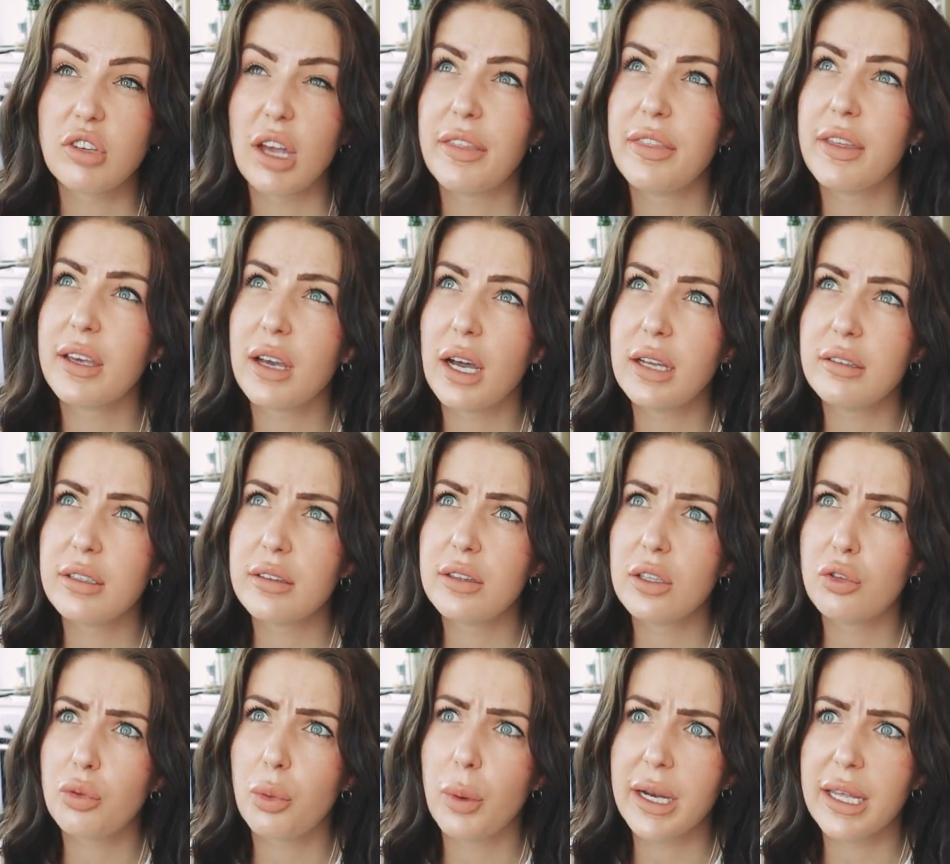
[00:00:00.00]
I think I did
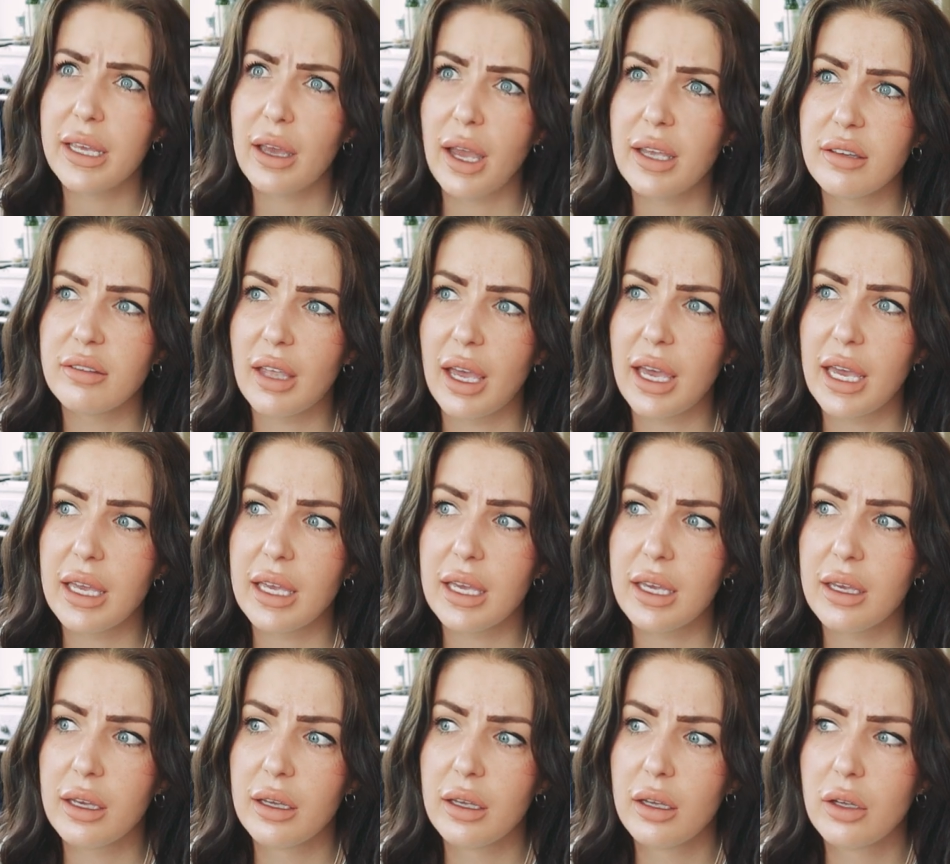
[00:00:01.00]
the 28
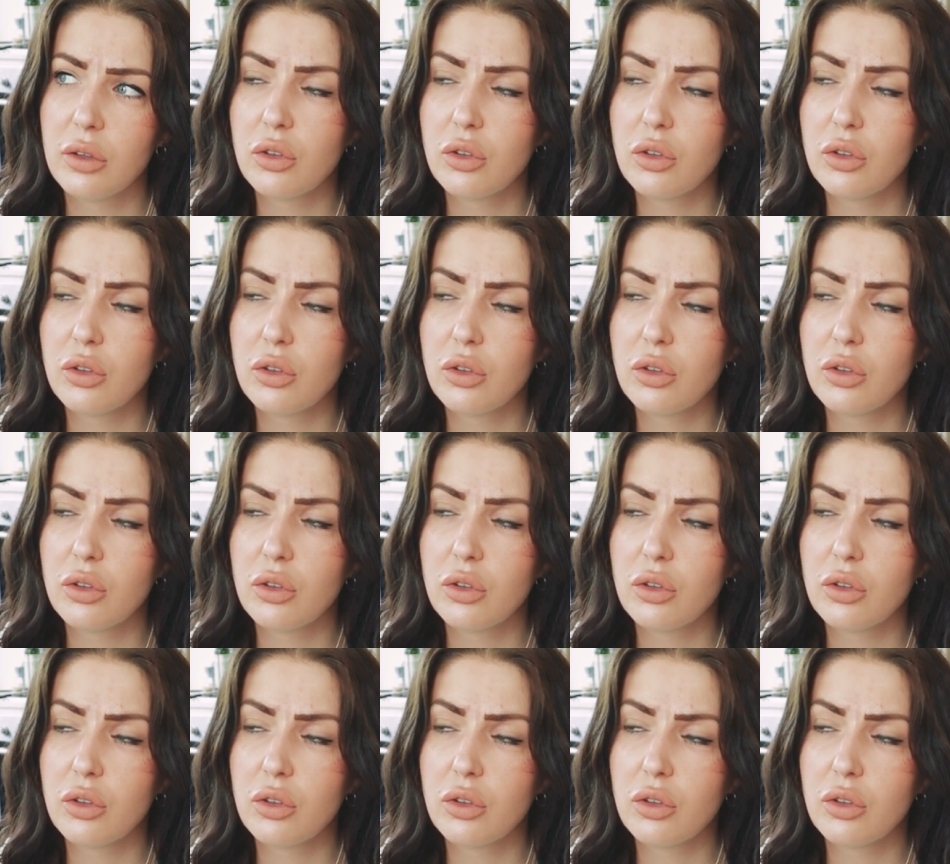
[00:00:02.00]
day